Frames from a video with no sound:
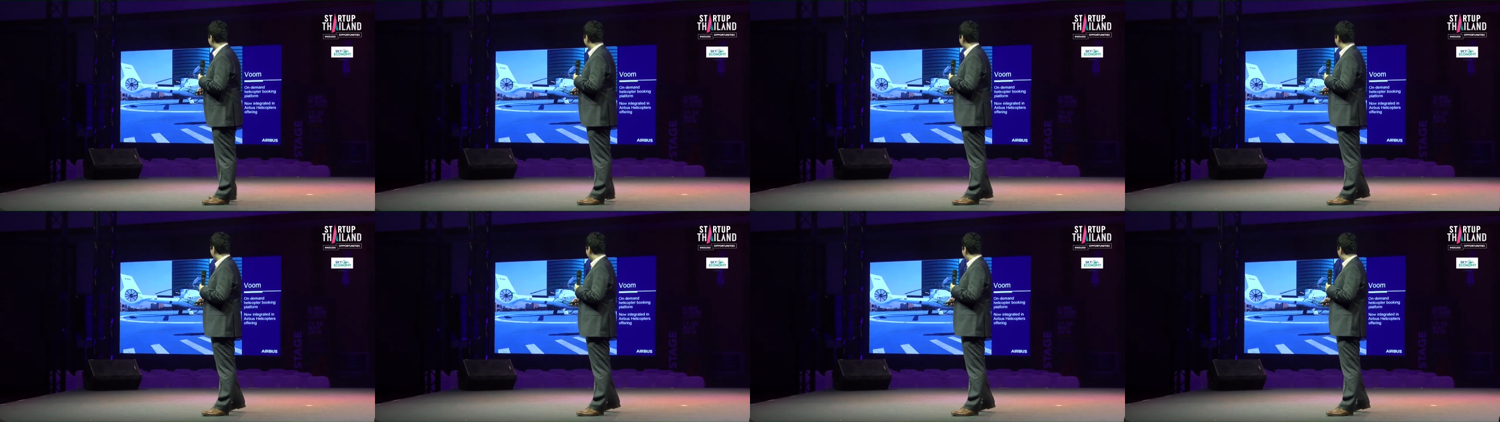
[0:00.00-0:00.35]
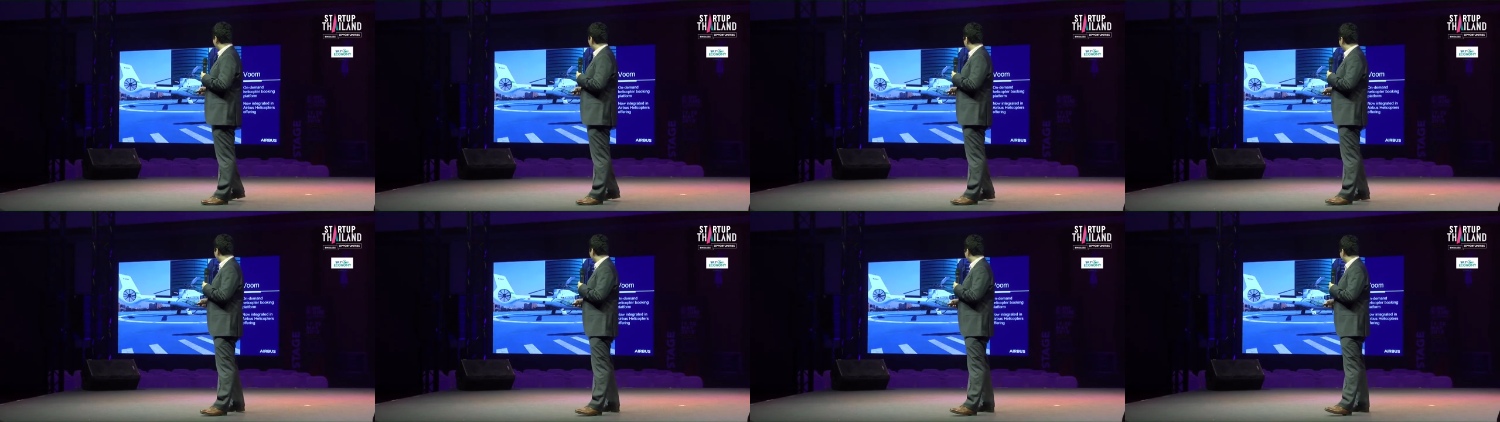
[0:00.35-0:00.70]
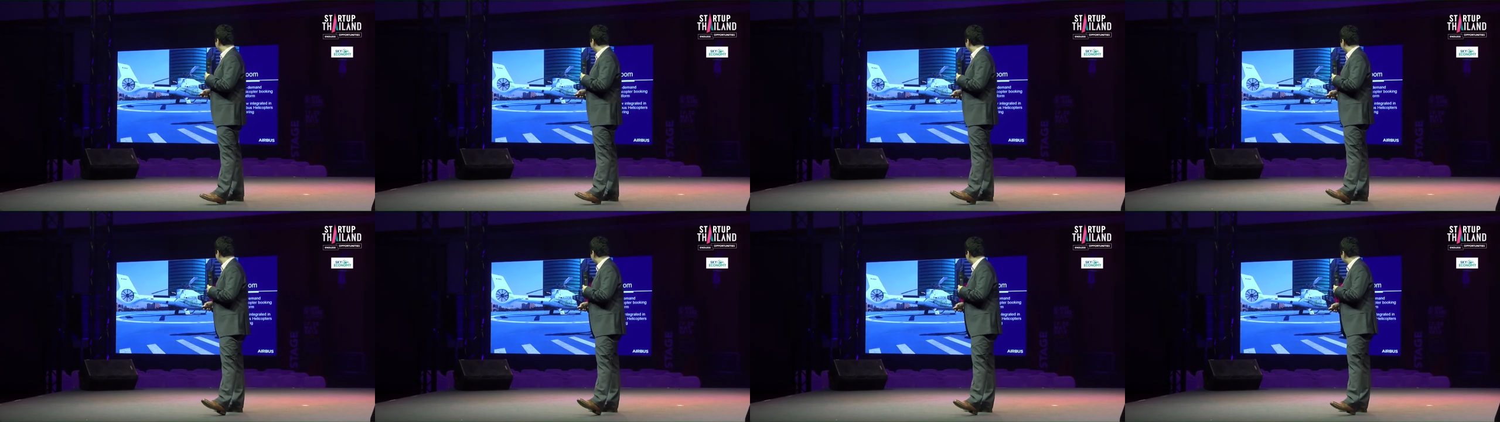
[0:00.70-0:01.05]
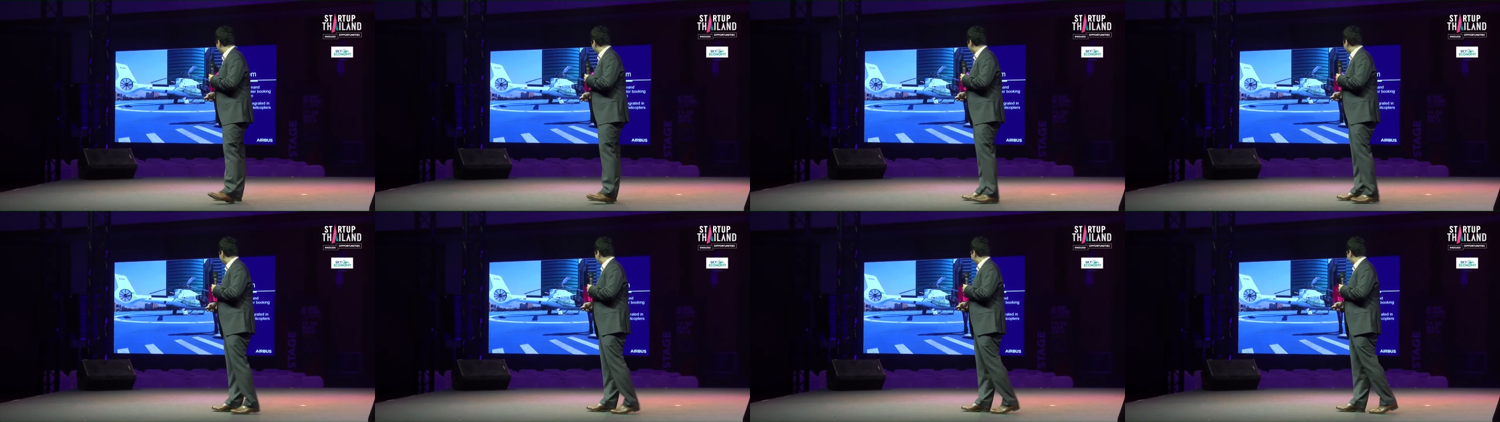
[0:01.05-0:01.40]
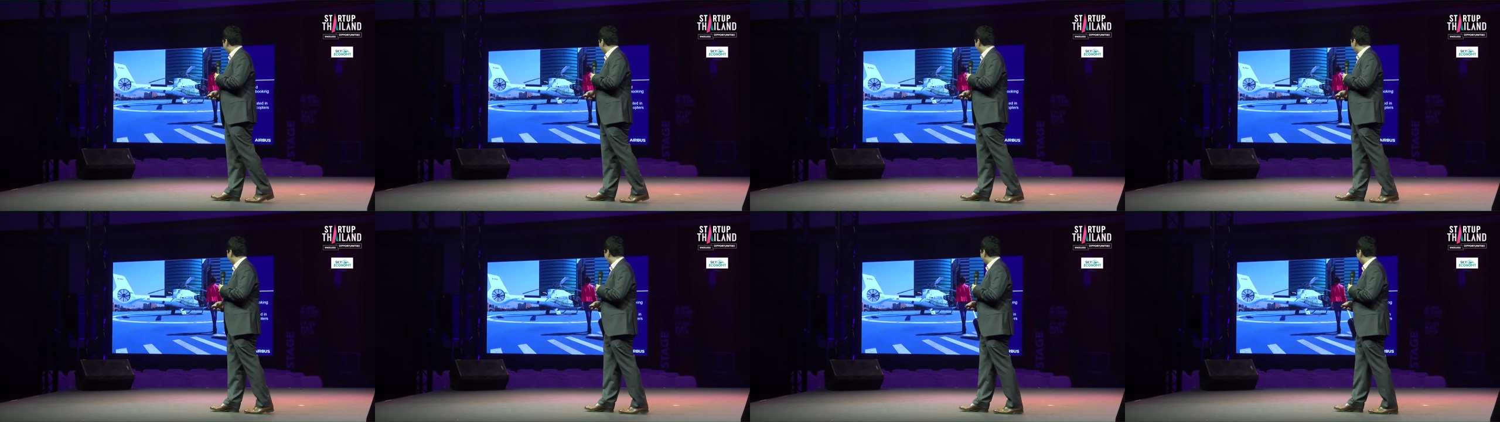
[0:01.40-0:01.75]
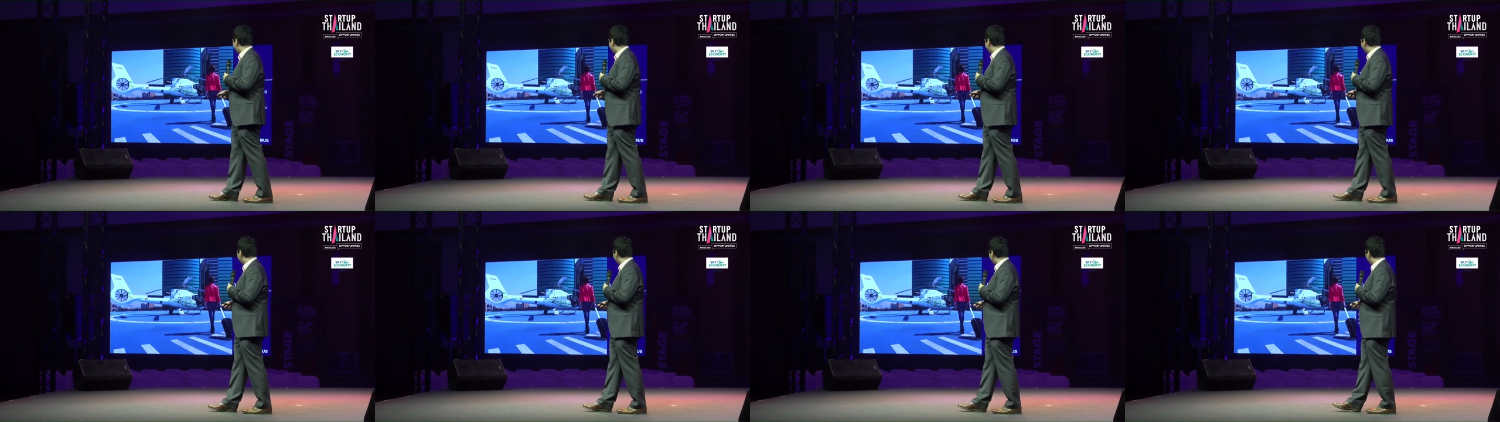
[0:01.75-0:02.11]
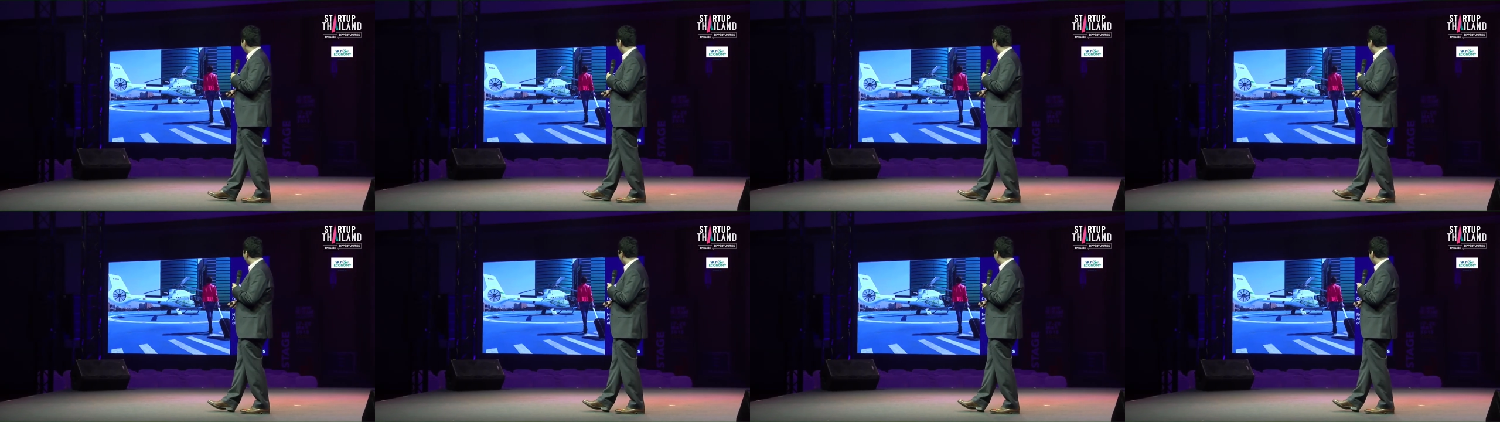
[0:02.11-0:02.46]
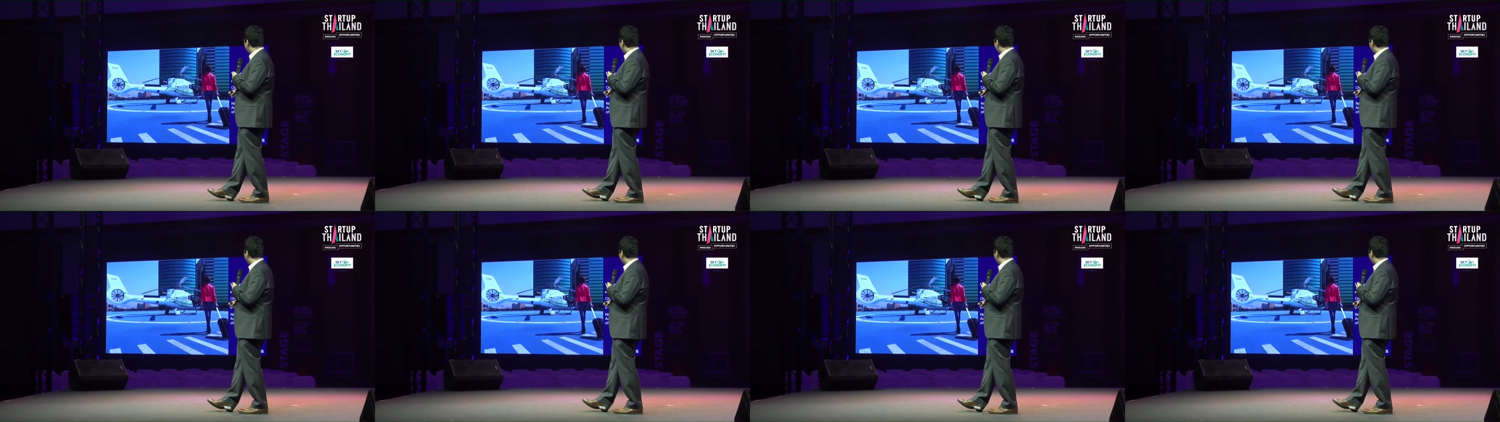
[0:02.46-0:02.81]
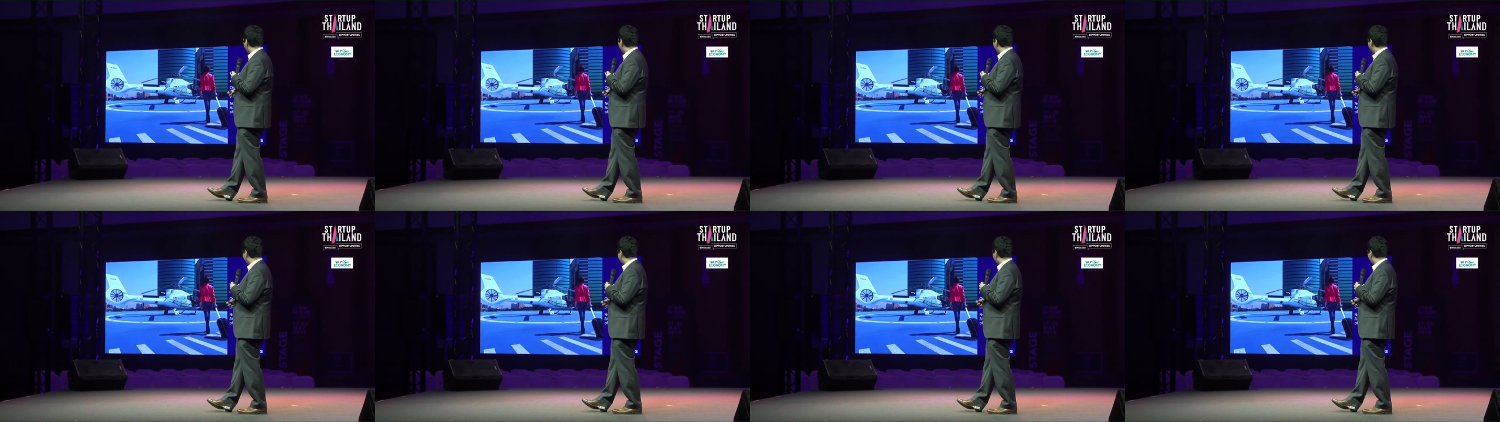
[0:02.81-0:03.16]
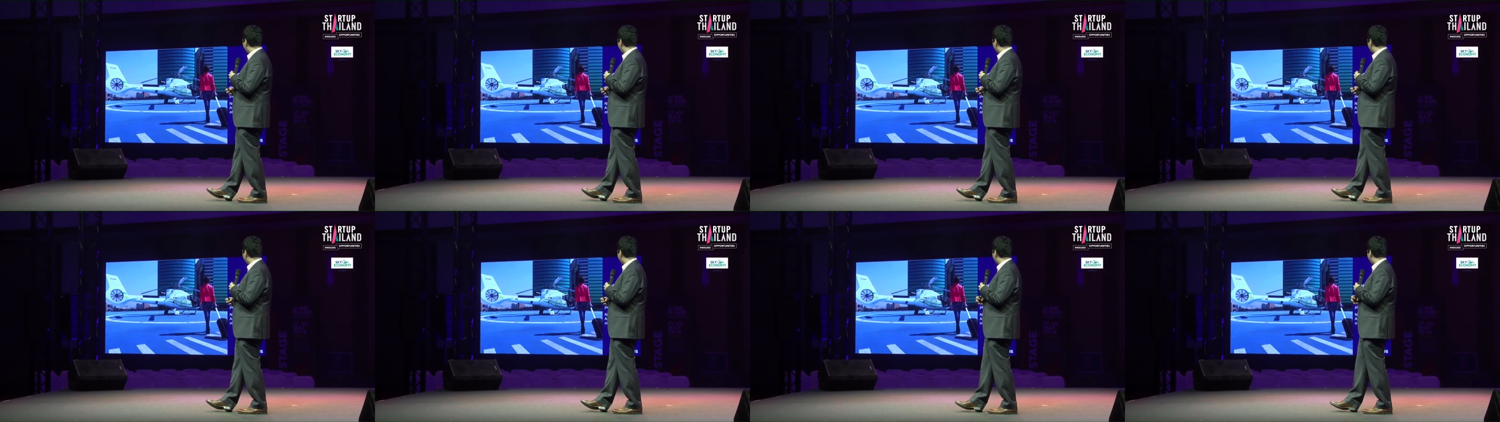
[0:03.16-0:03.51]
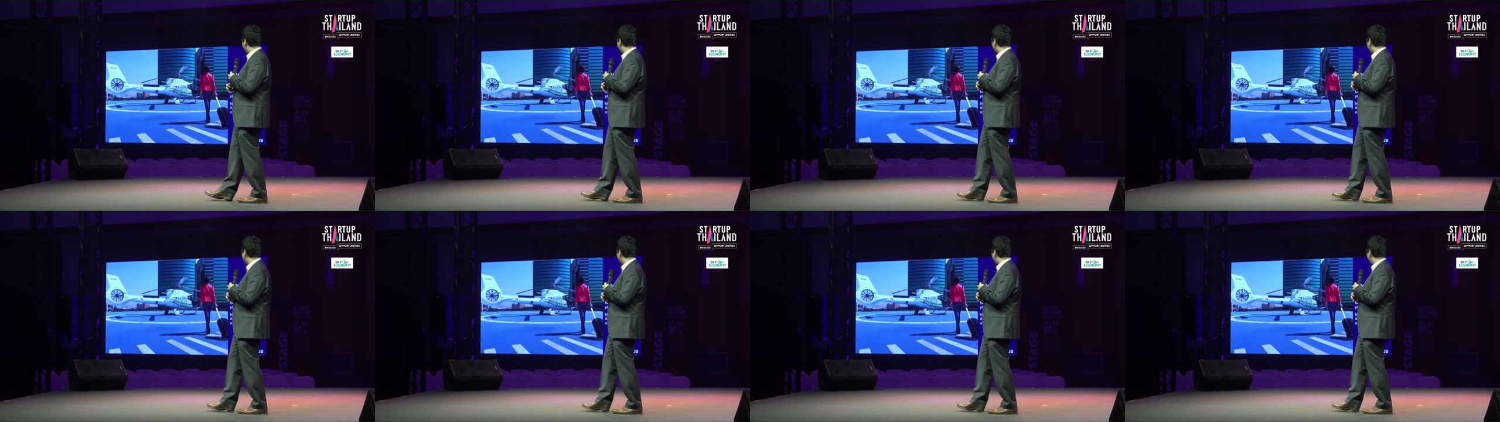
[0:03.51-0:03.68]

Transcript: Nobody's mouth can be seen.